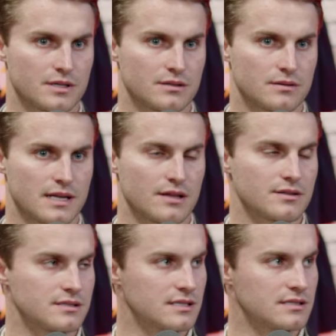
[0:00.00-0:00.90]
but now
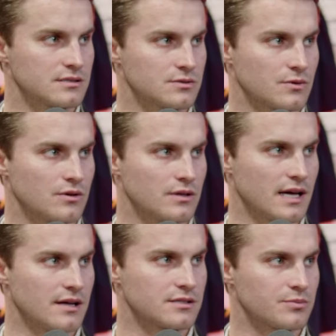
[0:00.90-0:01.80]
that season's rolling,
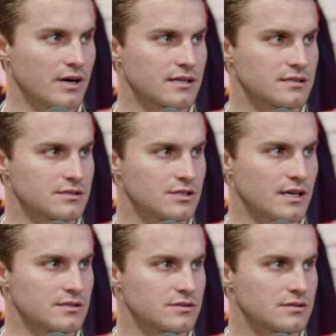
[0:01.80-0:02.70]
how does practice
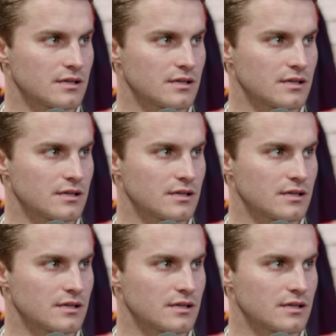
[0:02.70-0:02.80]
change?